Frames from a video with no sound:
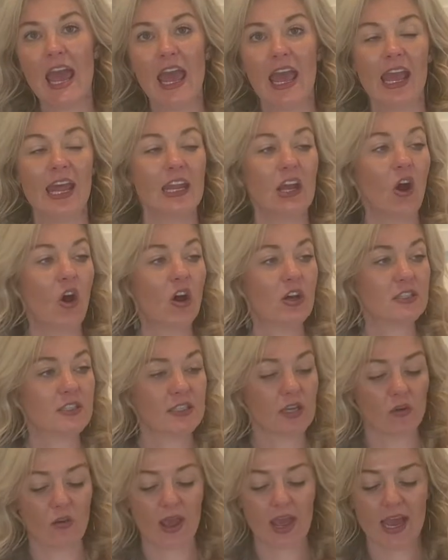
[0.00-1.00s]
And it
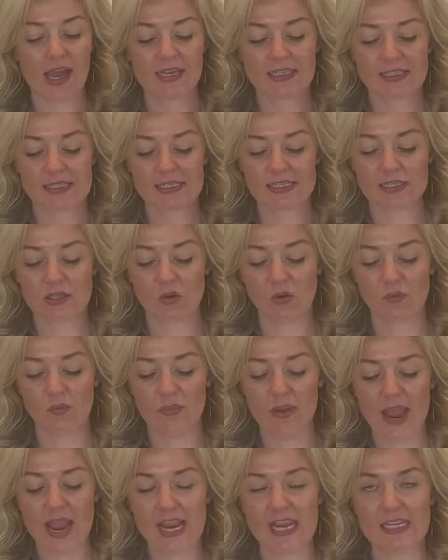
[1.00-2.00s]
also has this little
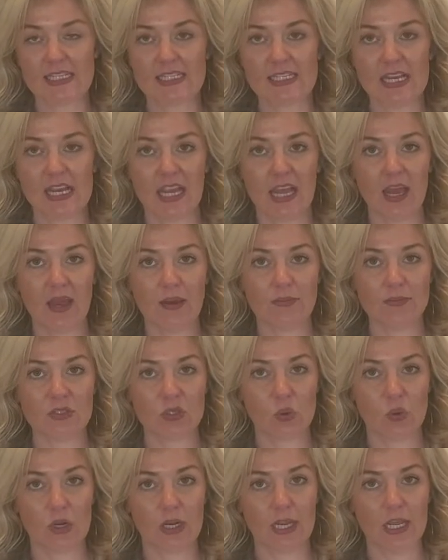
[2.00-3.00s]
base that comes
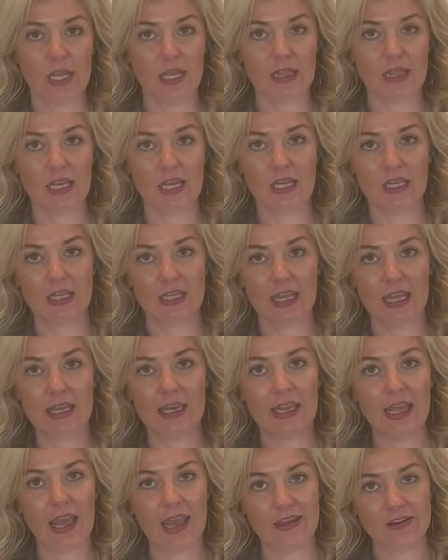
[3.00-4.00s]
on it that can
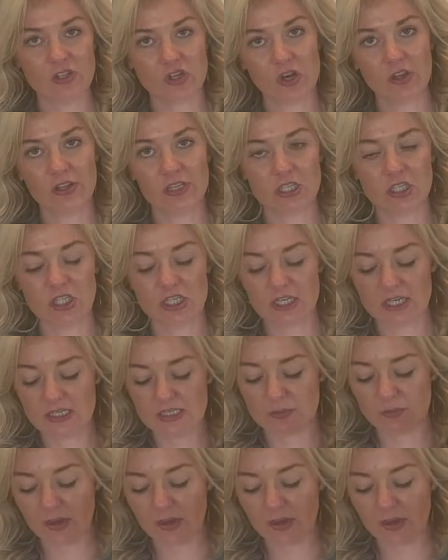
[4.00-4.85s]
catch all the cheese,